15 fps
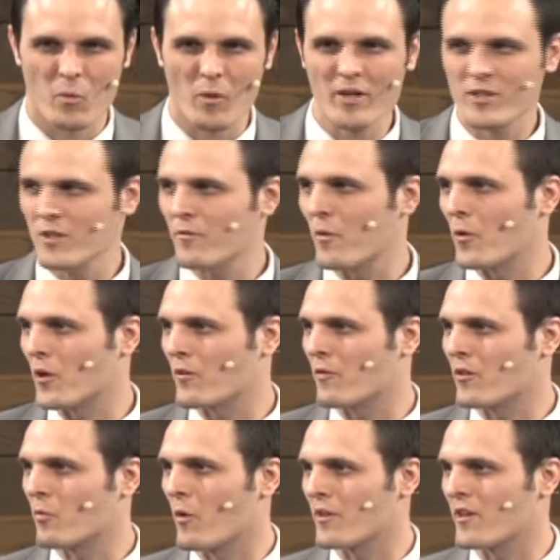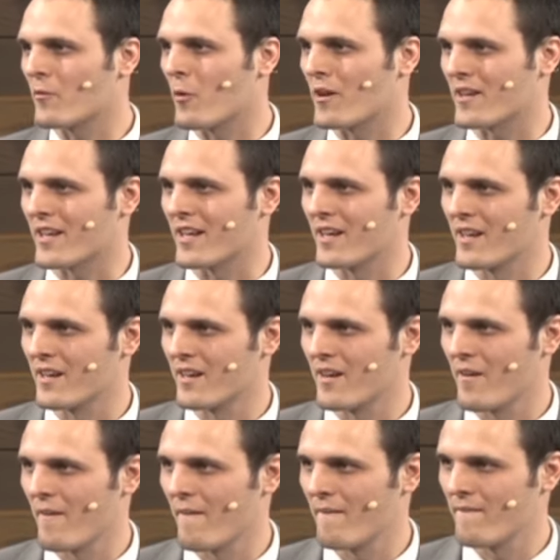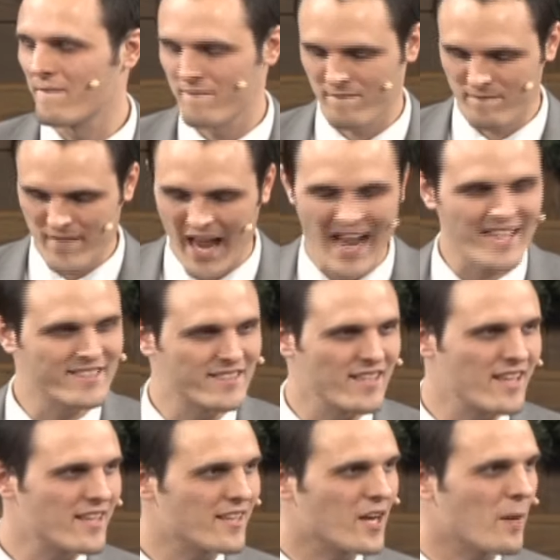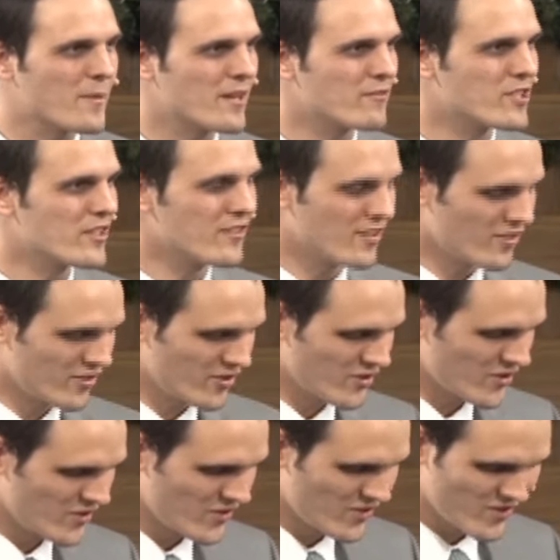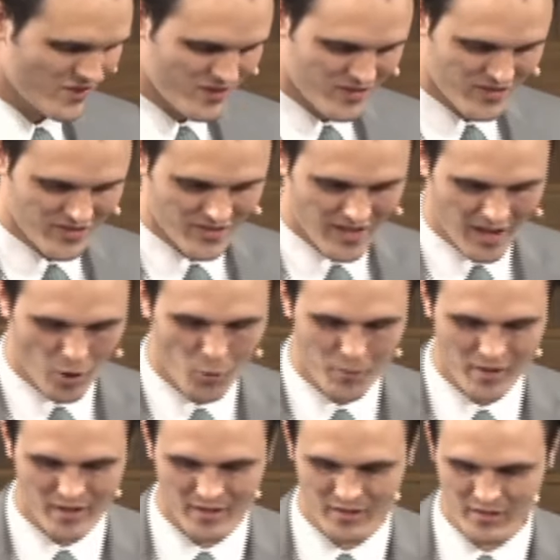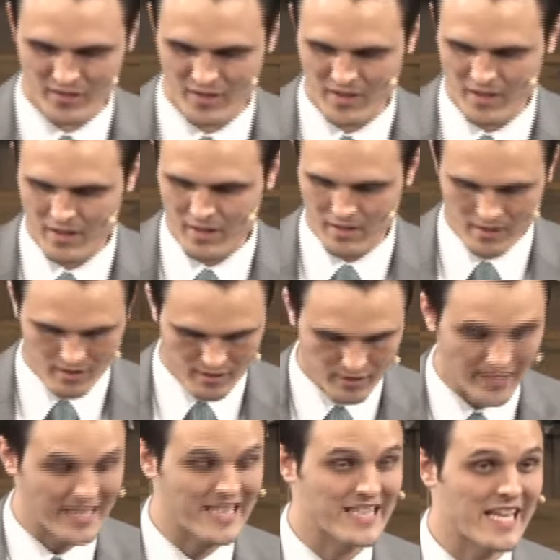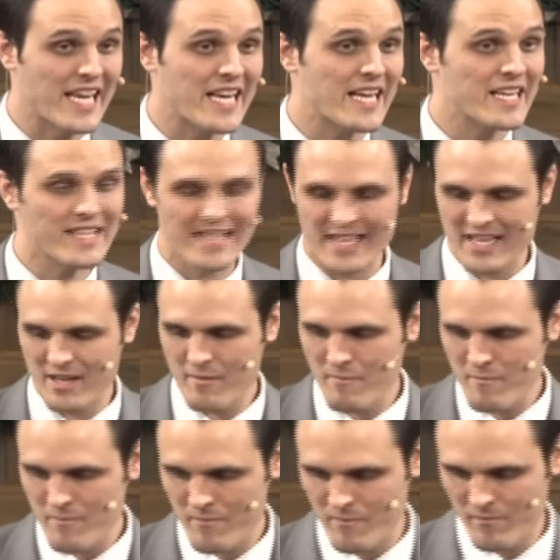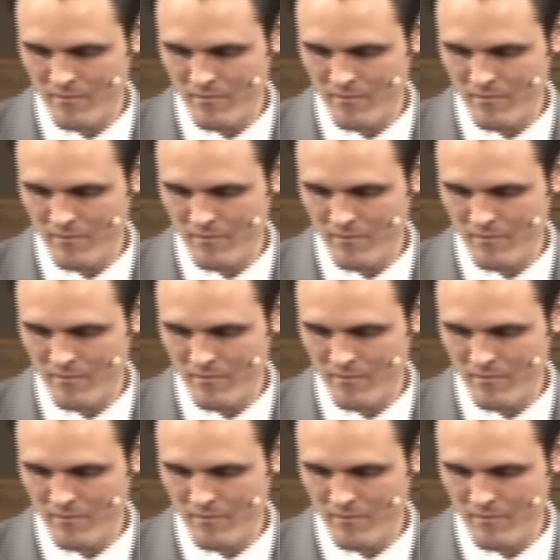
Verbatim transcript: Where's your focus for 2020? Hastening the coming of Jesus? I hope it is. To cling to Him?